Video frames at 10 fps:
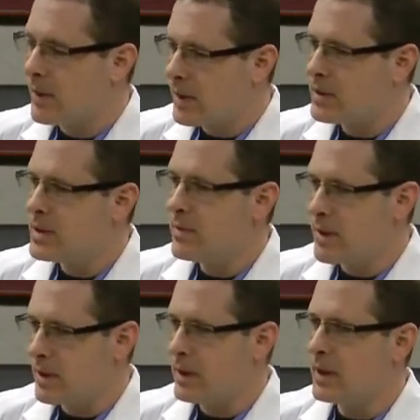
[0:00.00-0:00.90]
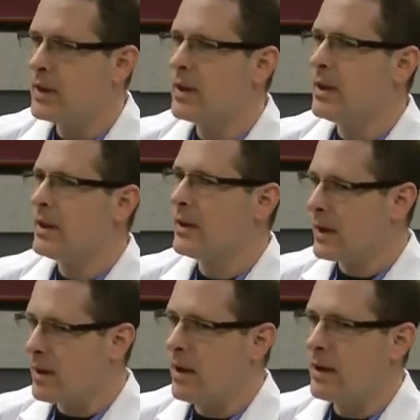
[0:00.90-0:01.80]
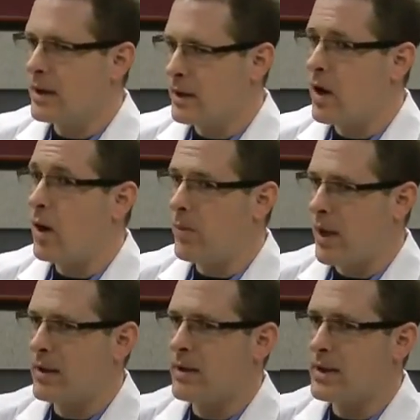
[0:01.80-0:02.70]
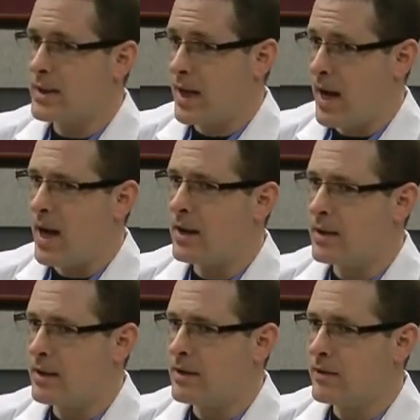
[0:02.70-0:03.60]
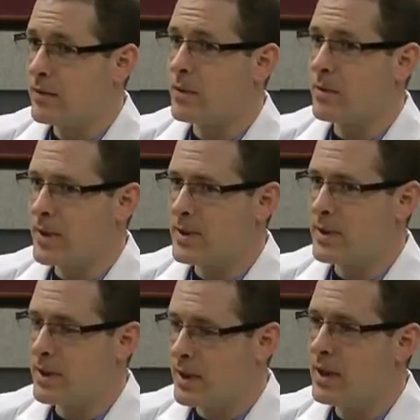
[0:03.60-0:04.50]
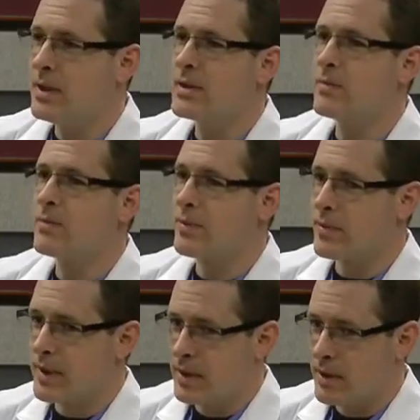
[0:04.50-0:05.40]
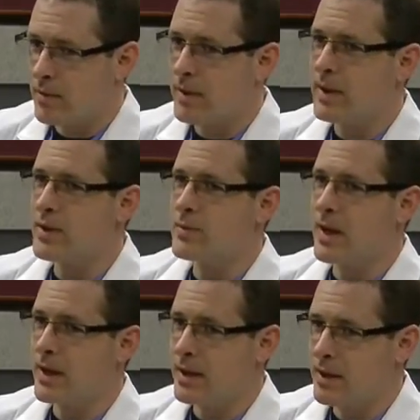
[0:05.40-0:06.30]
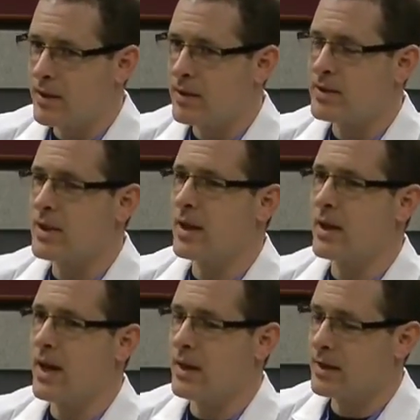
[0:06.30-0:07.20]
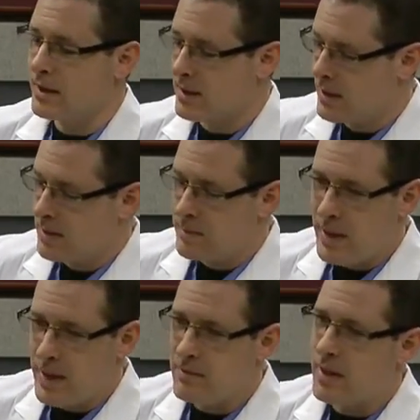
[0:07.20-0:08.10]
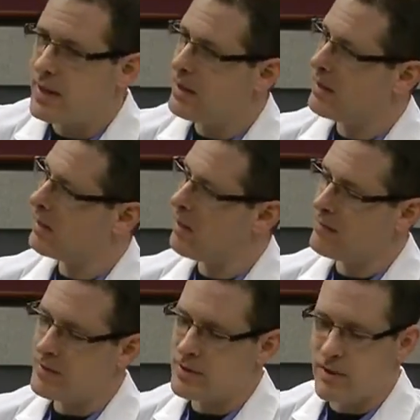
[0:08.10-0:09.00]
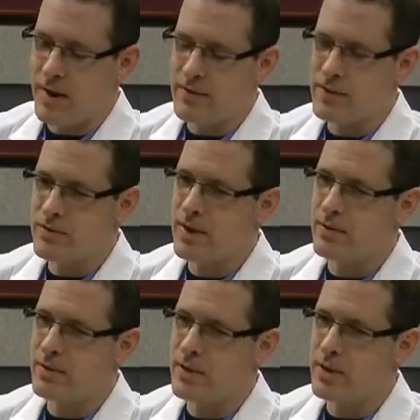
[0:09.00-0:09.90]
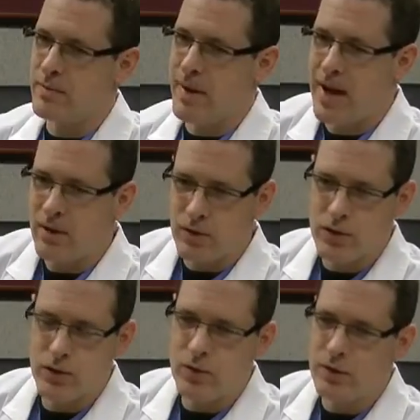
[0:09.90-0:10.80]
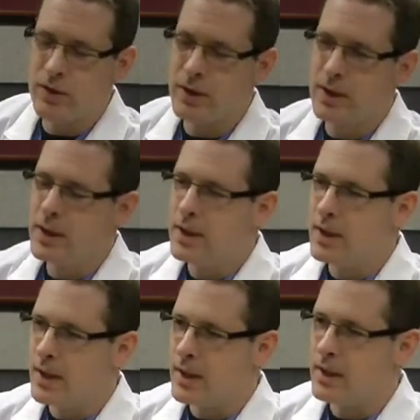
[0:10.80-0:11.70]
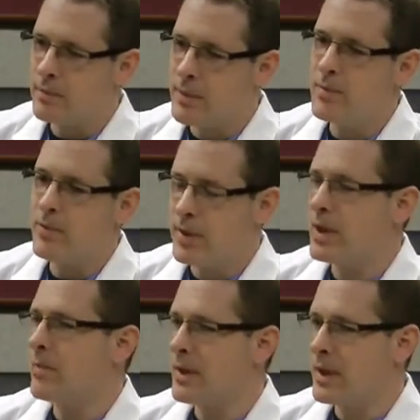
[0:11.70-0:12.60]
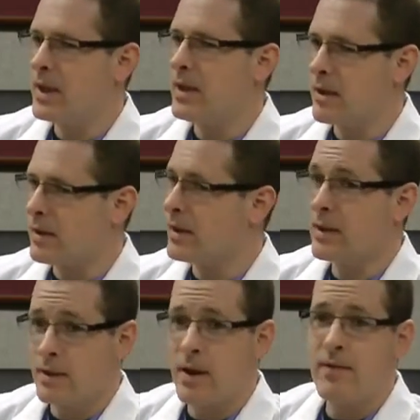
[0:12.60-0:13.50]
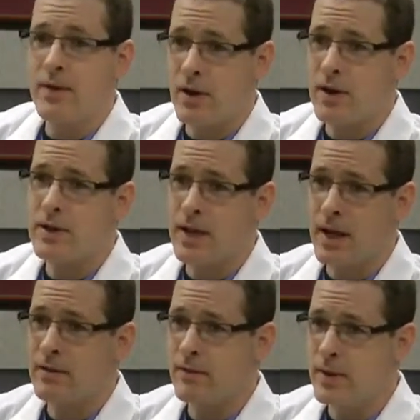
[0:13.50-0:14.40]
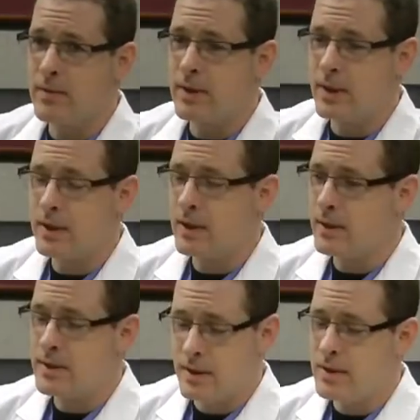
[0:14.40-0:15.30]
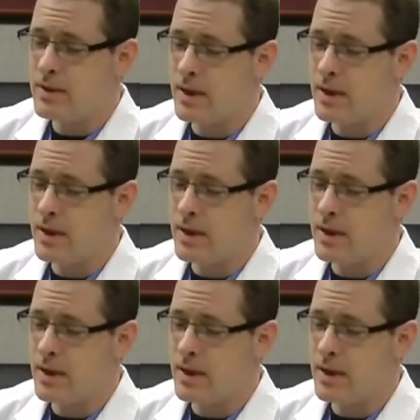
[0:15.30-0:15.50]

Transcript: but typically they call it a gallbladder attack for a reason. It's pretty horrendous pain. It hurts like heck. Pain right here, it often drives straight through to your back or shoulder and people end up in the ER thinking they're having a heart attack frequently. It's, it's